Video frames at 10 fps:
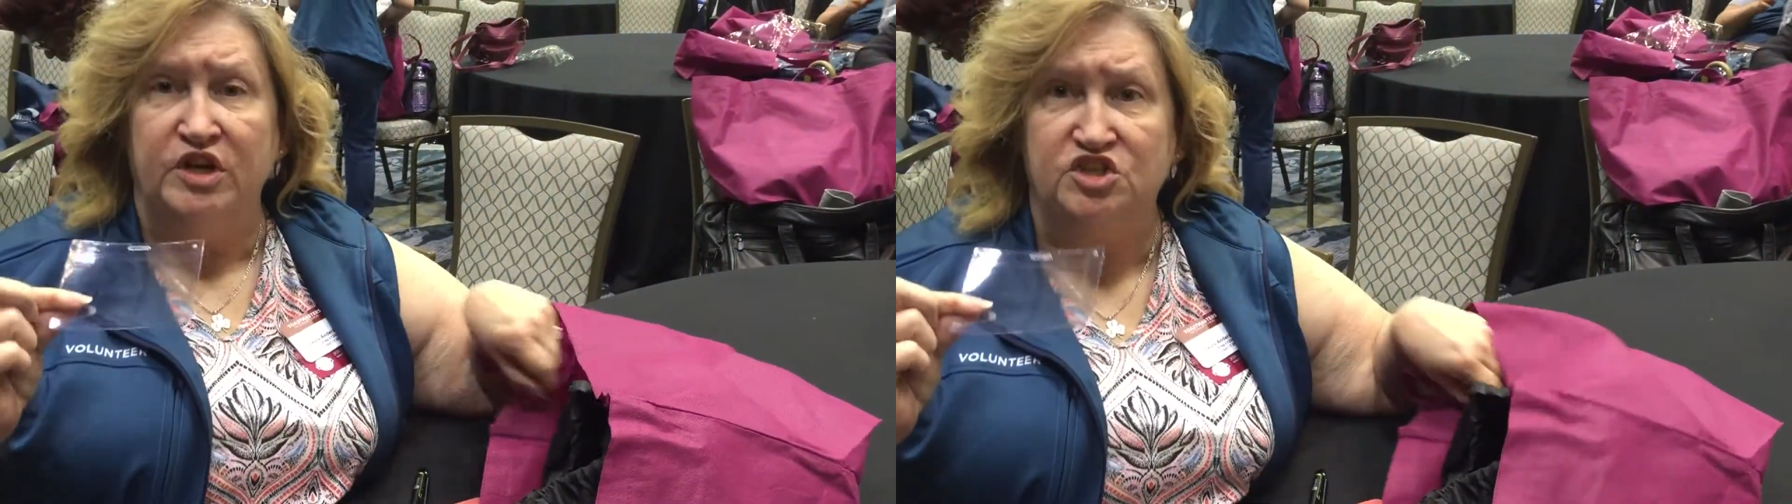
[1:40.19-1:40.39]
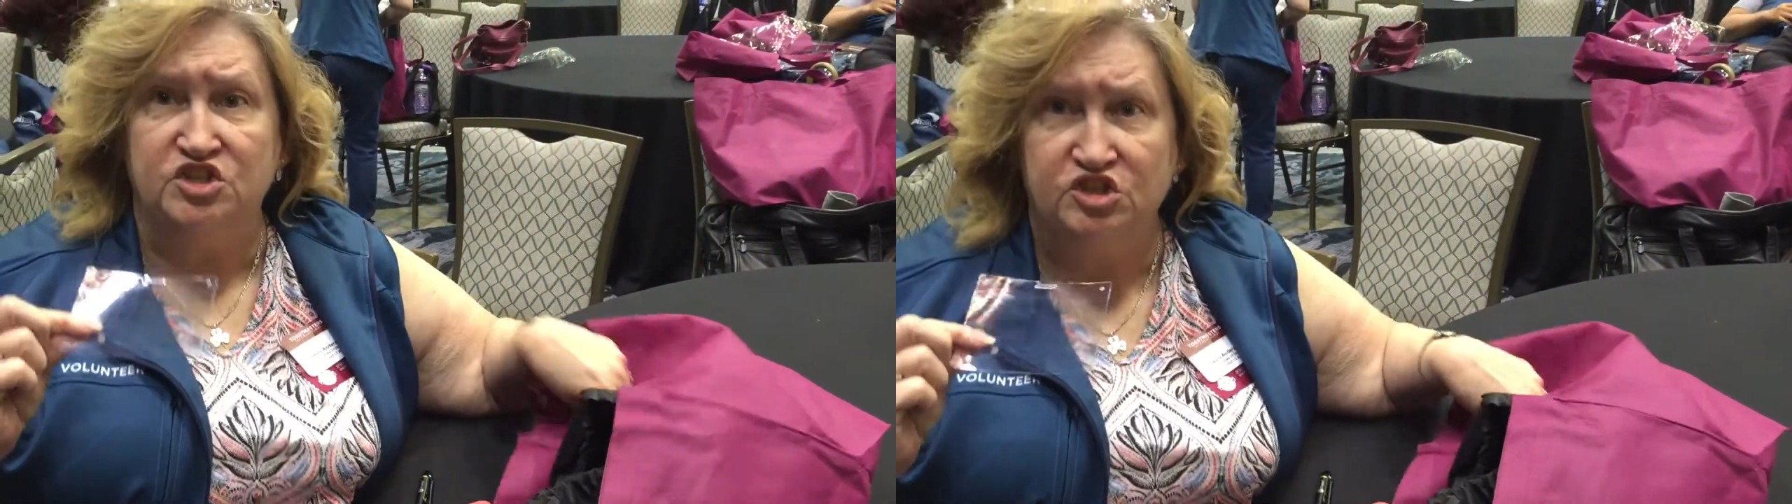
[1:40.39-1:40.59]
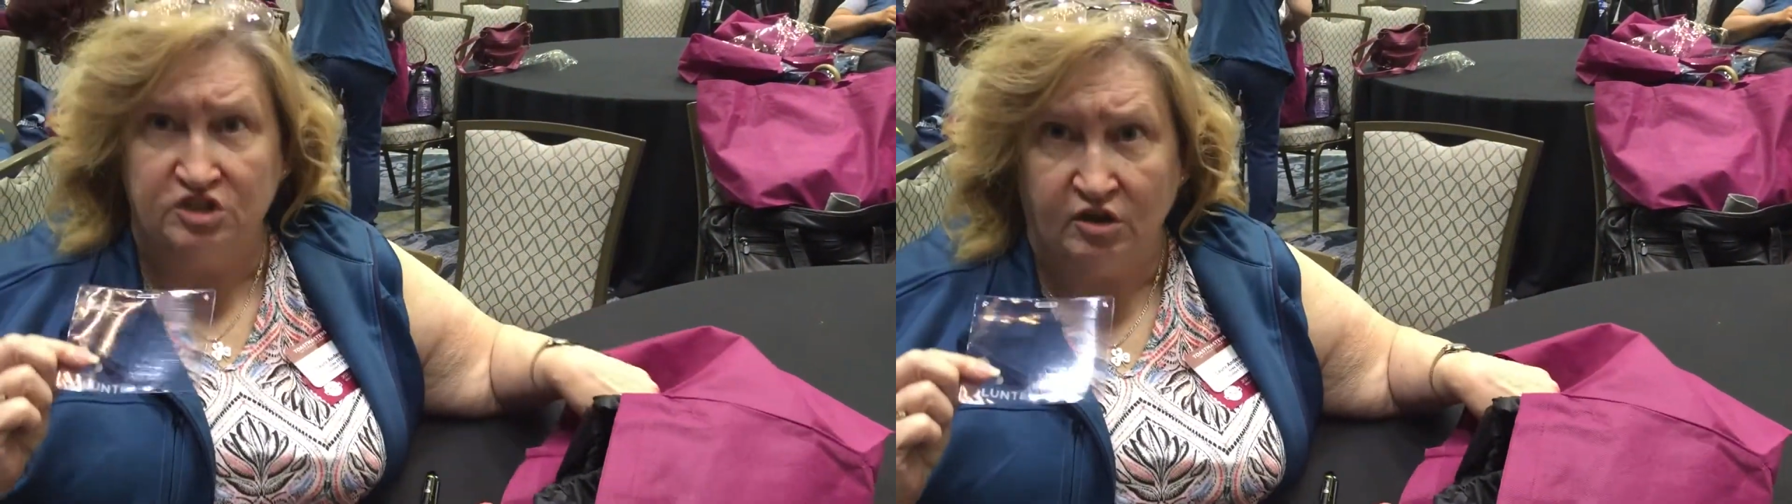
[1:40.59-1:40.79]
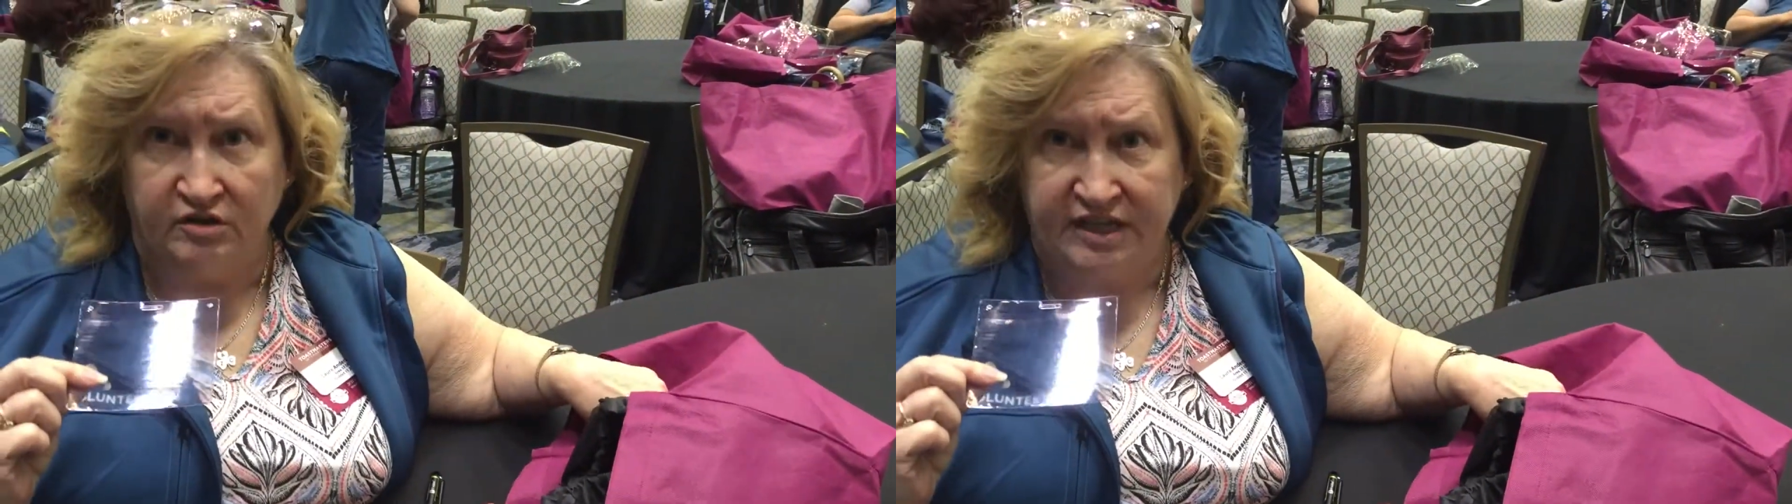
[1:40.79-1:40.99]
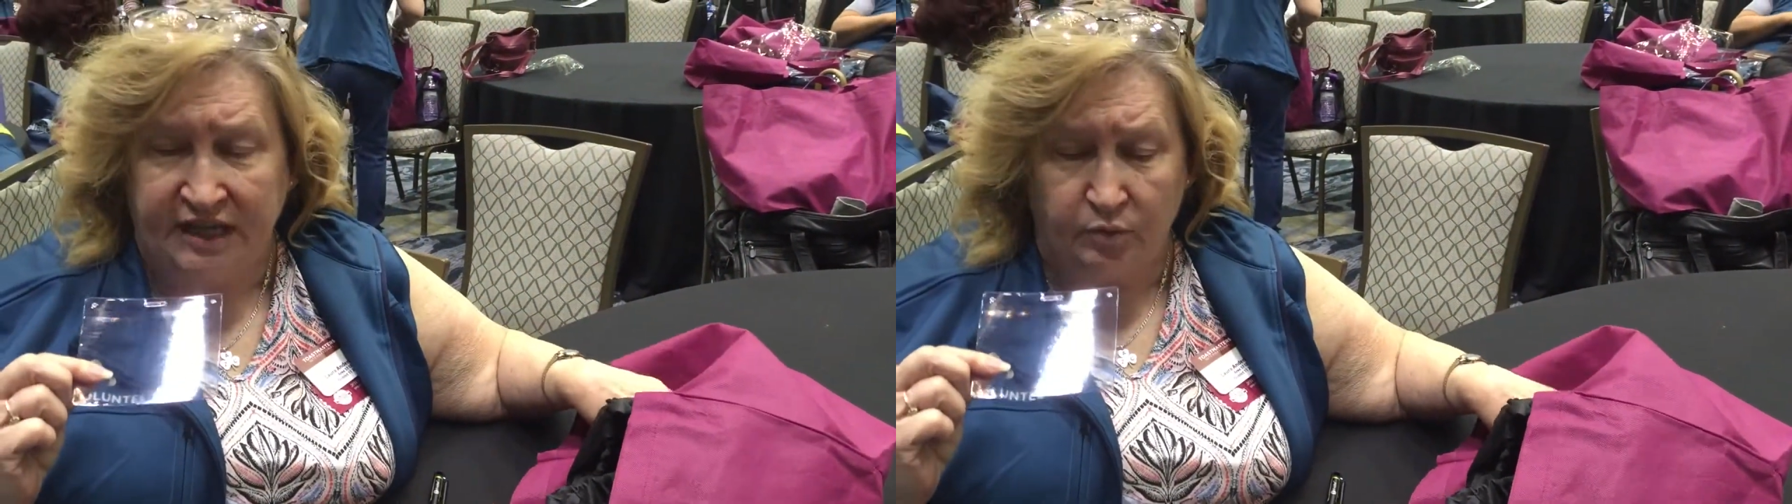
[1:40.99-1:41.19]
which
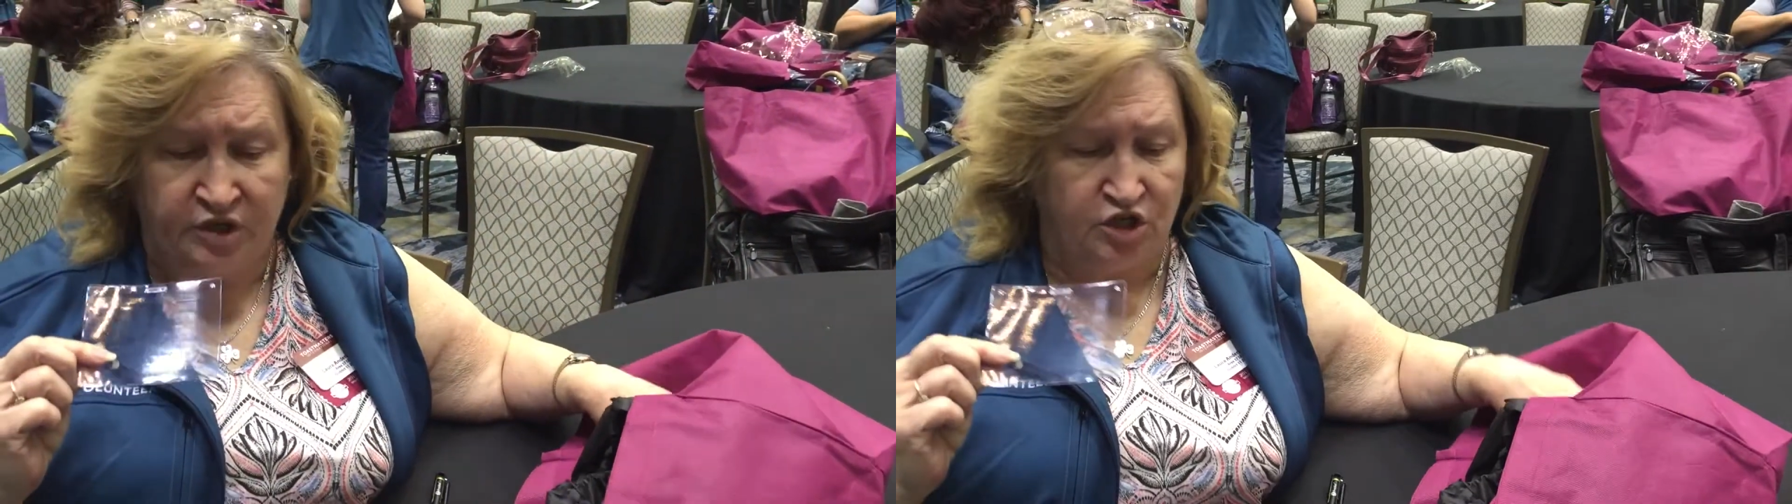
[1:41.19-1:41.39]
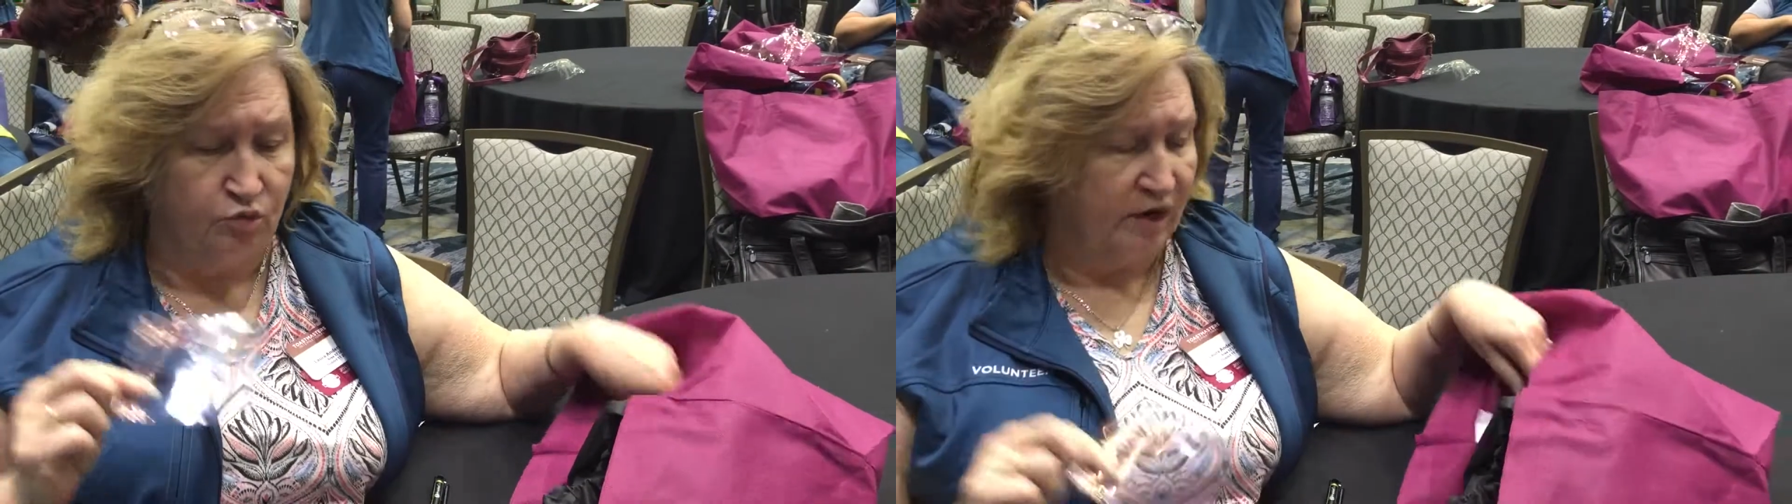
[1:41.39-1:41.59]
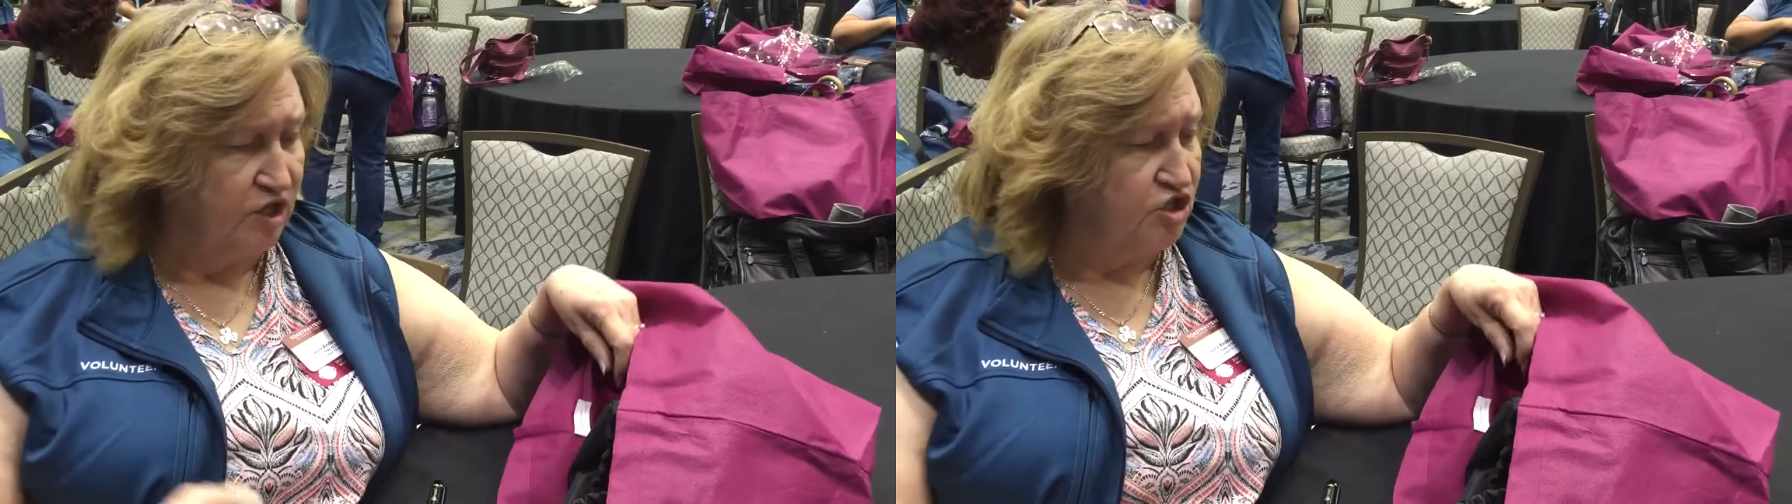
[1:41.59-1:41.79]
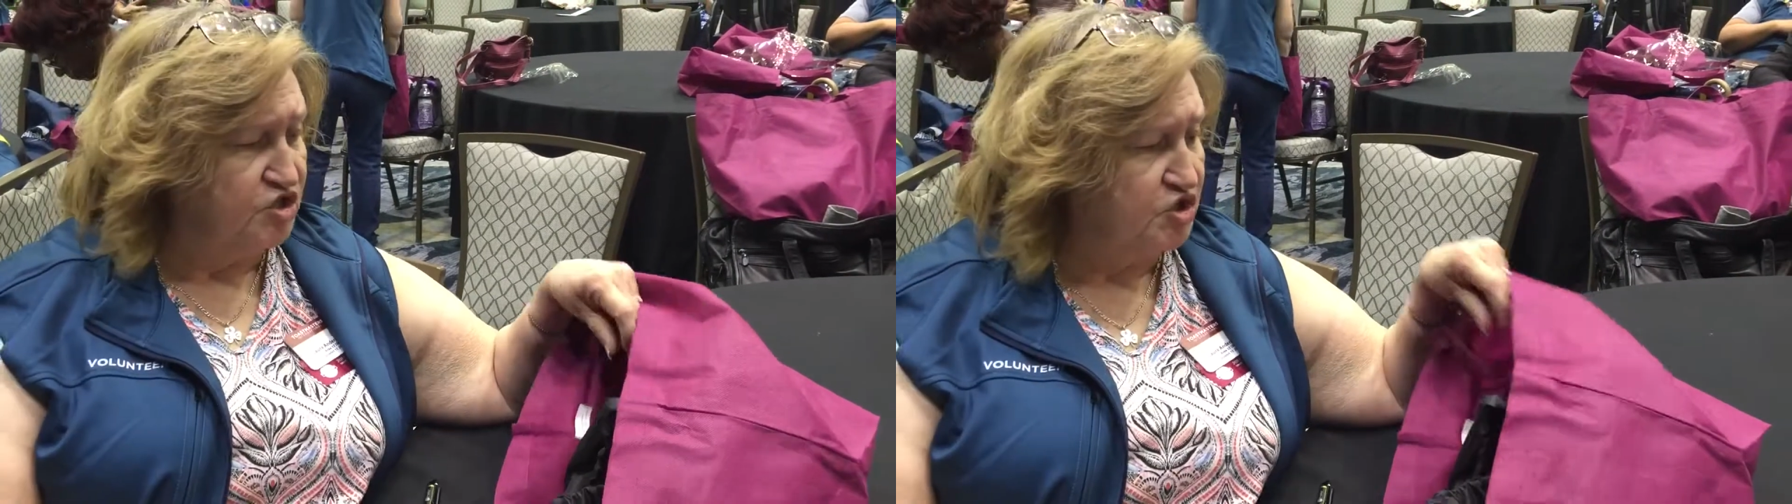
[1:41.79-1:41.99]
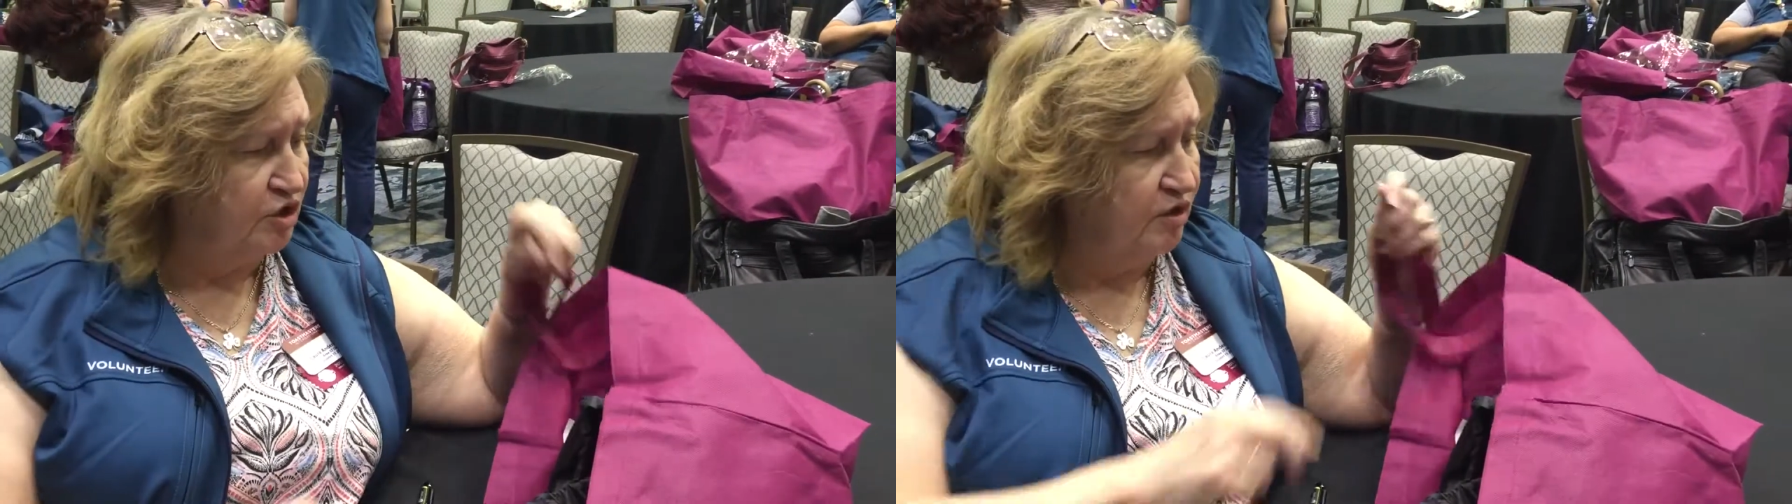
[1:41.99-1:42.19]
you'll get when you
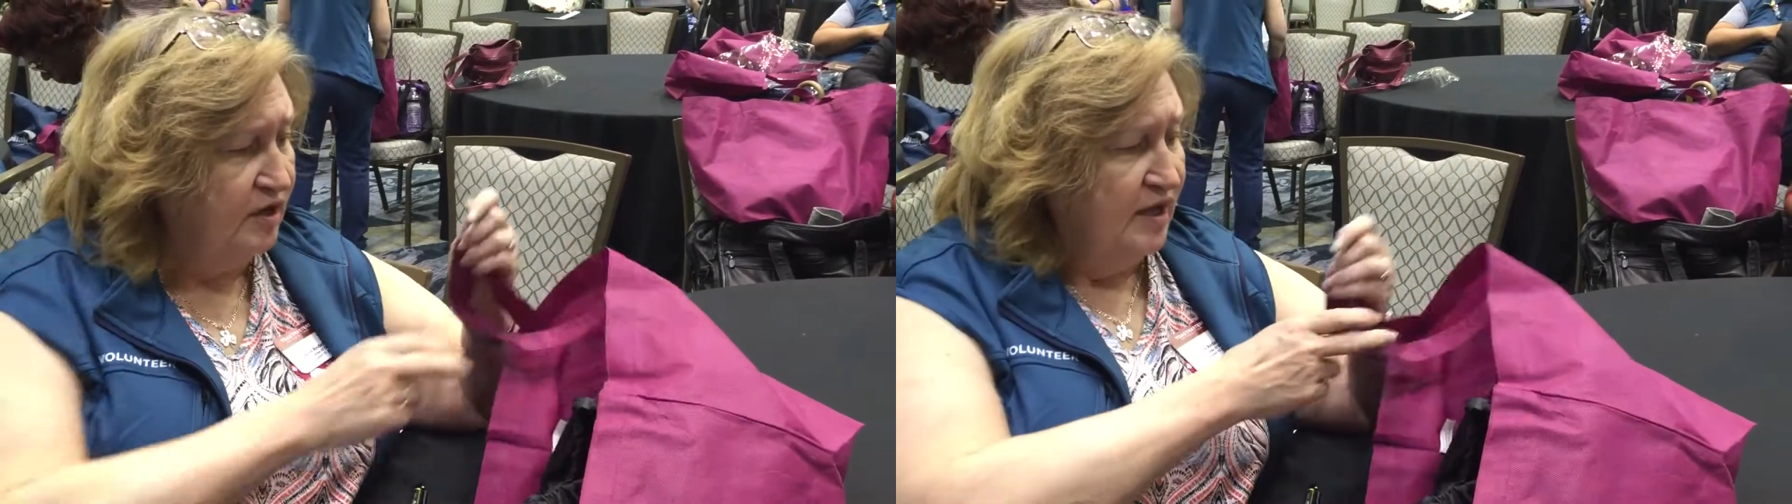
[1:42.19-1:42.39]
register.